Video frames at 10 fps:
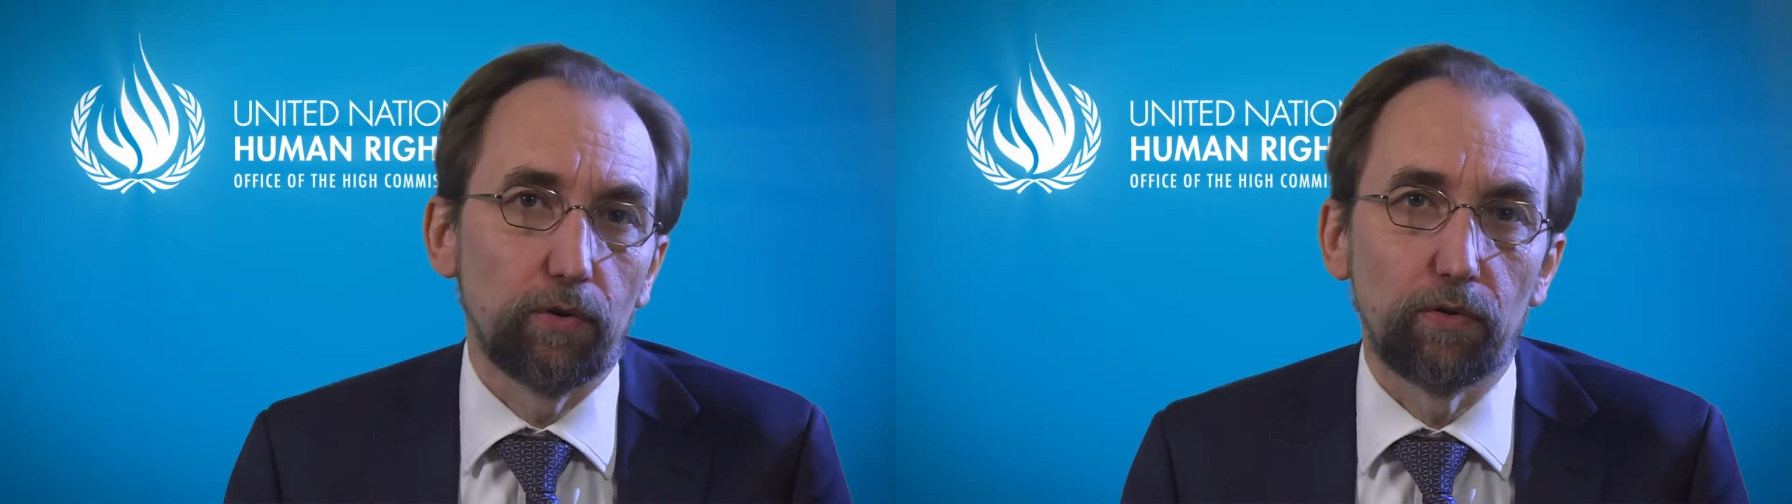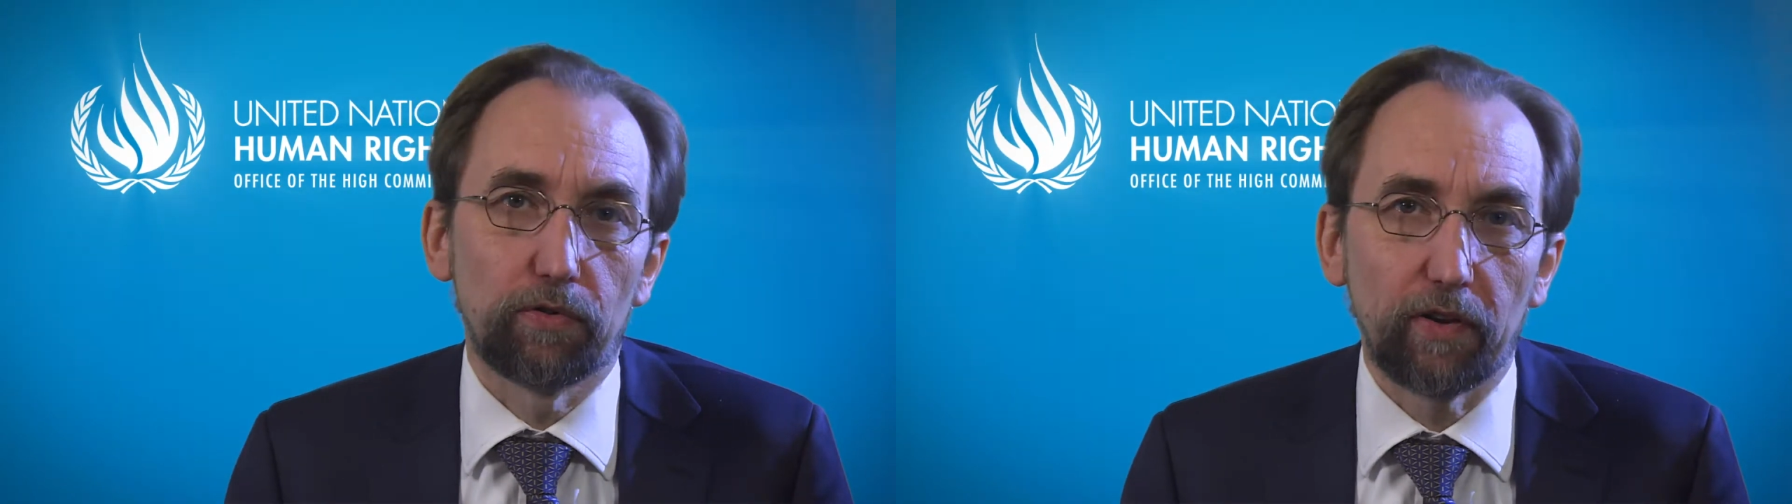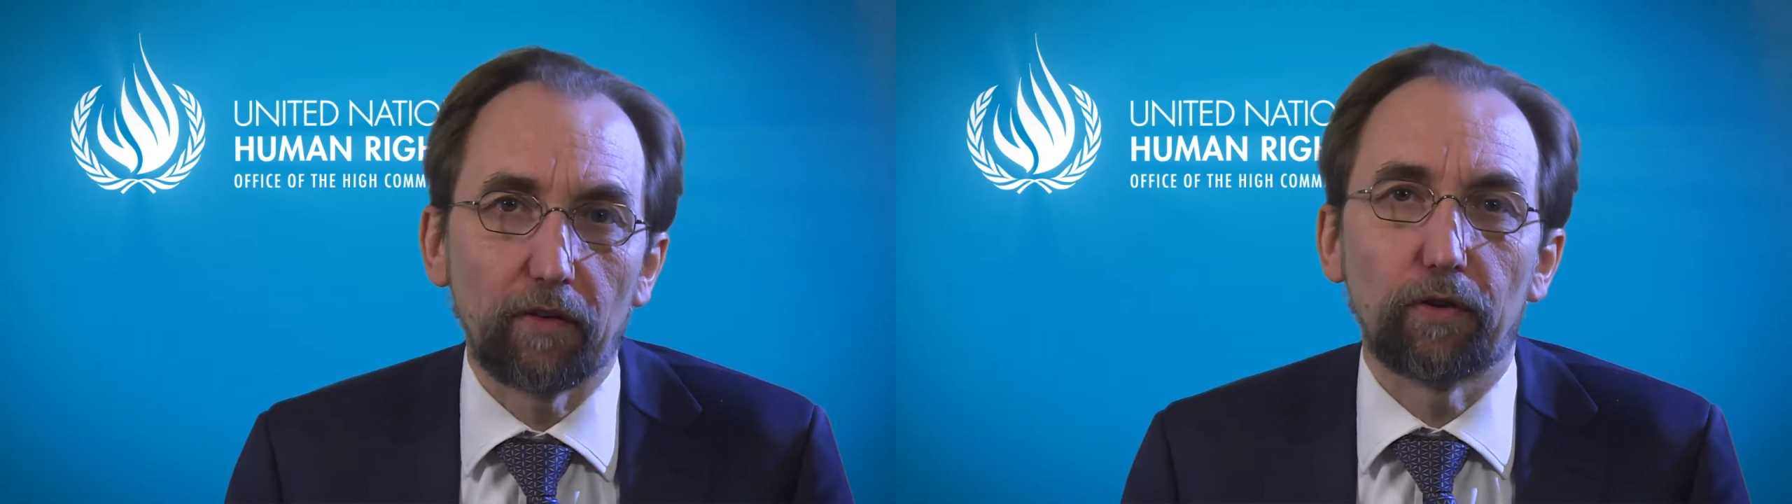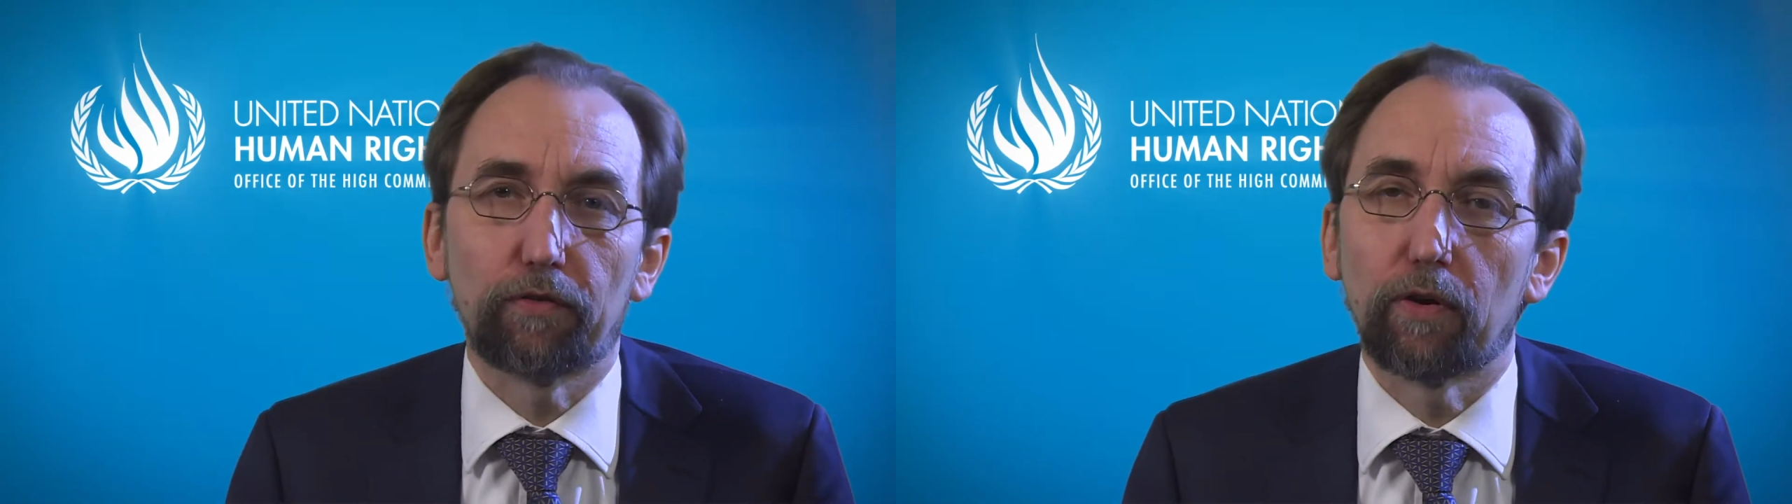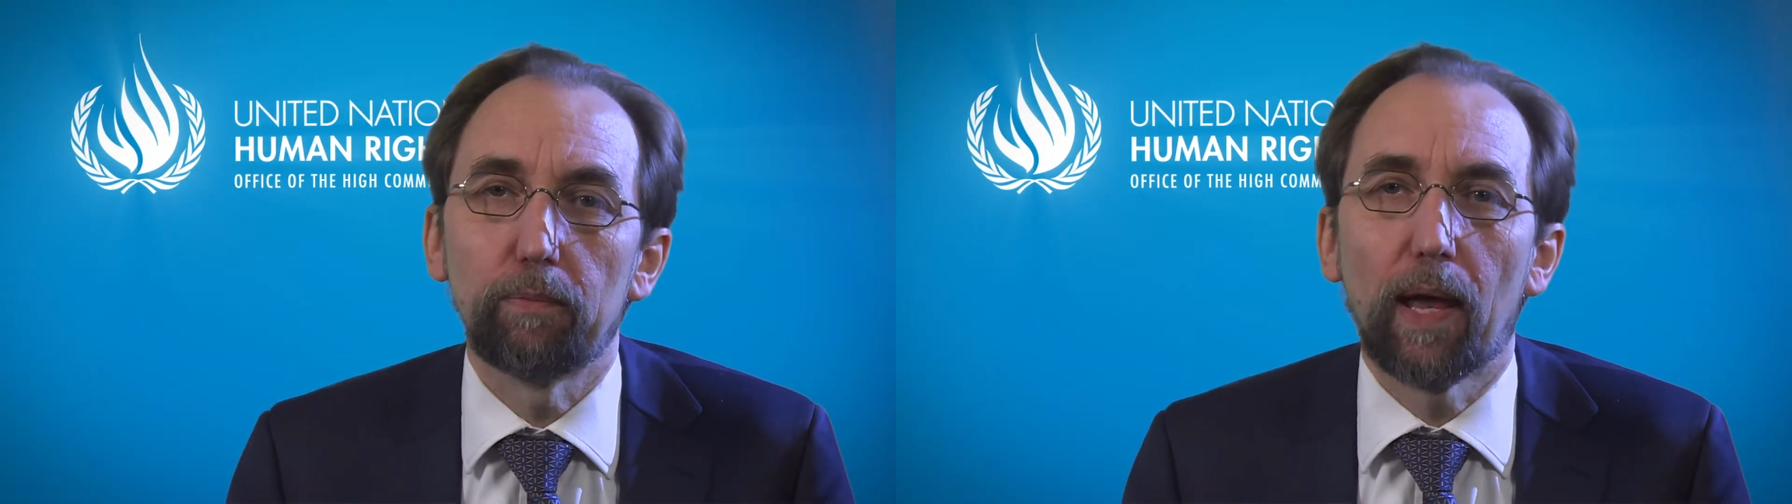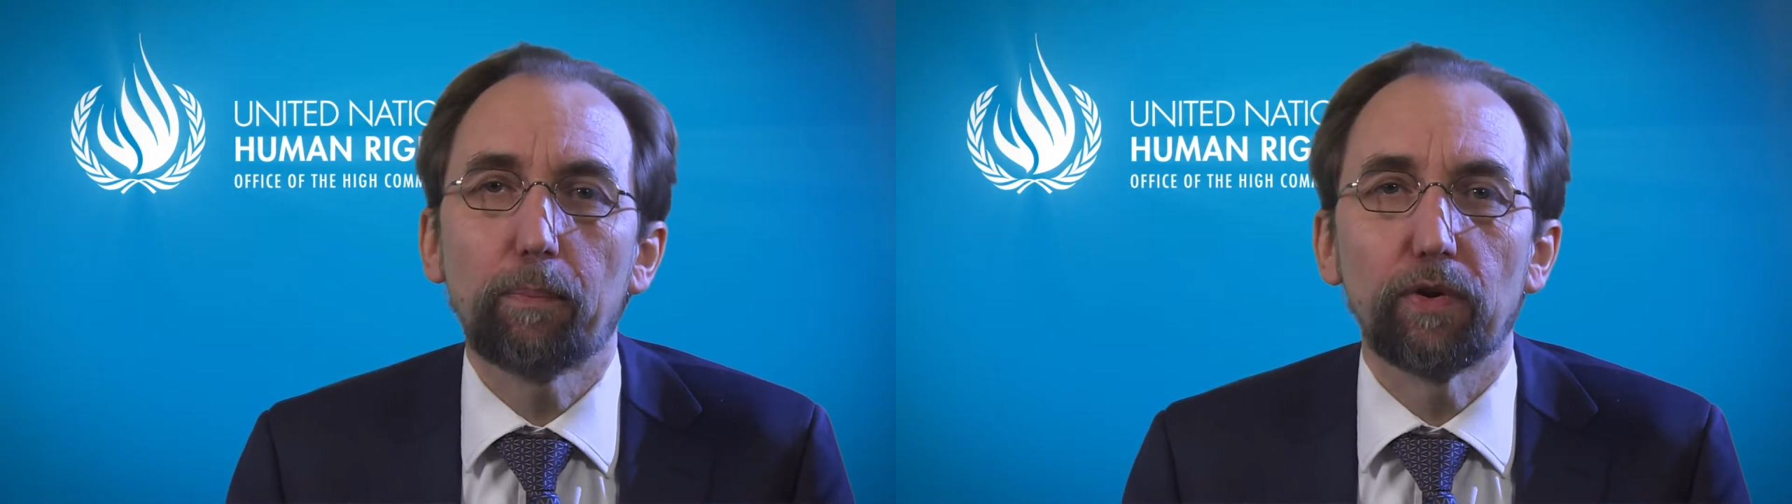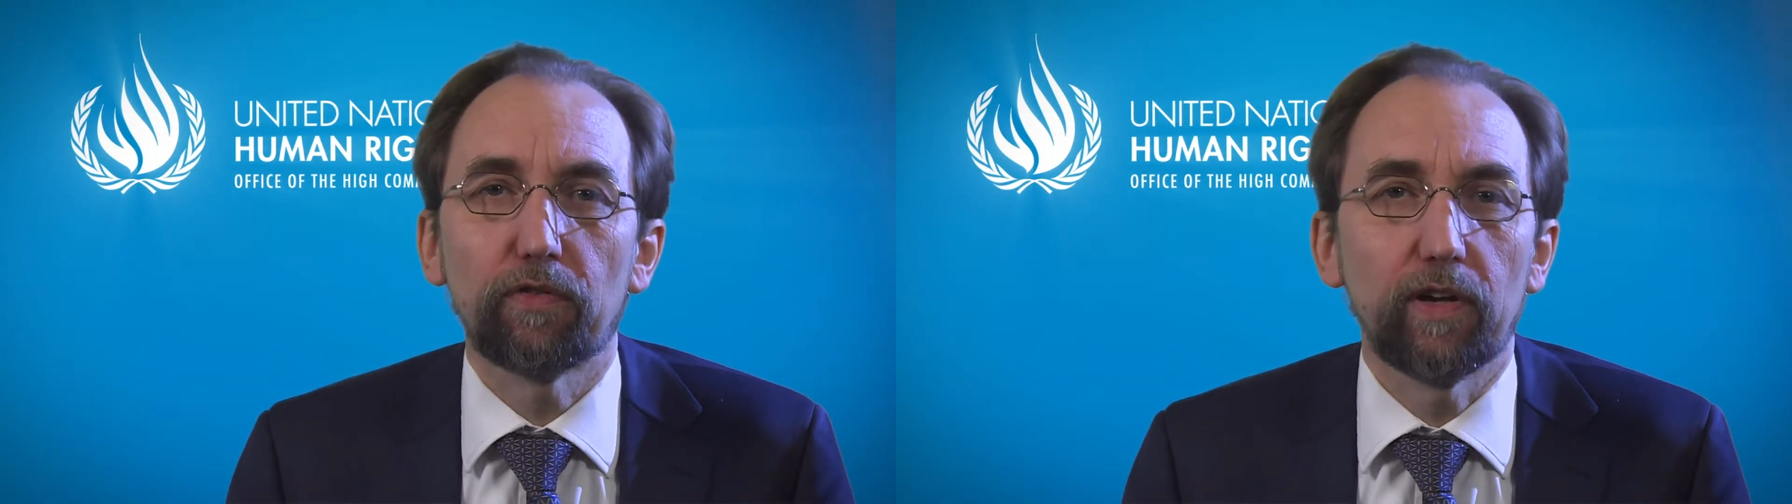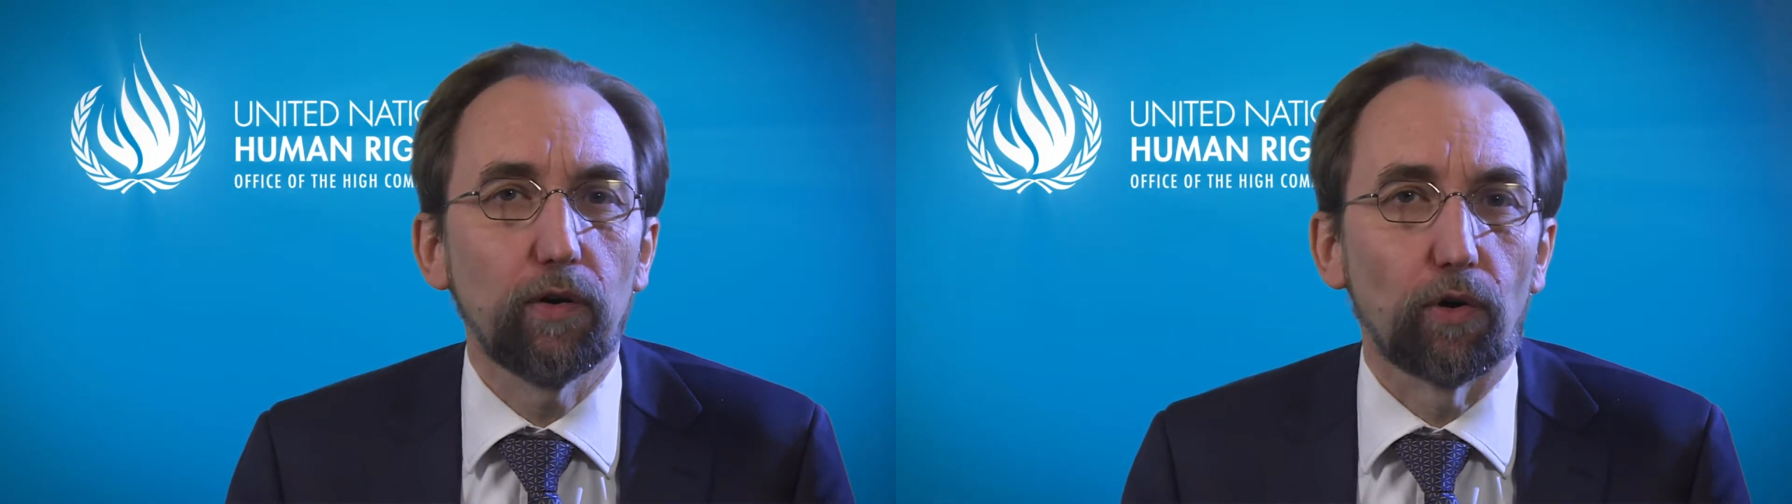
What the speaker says: who suffer from leprosy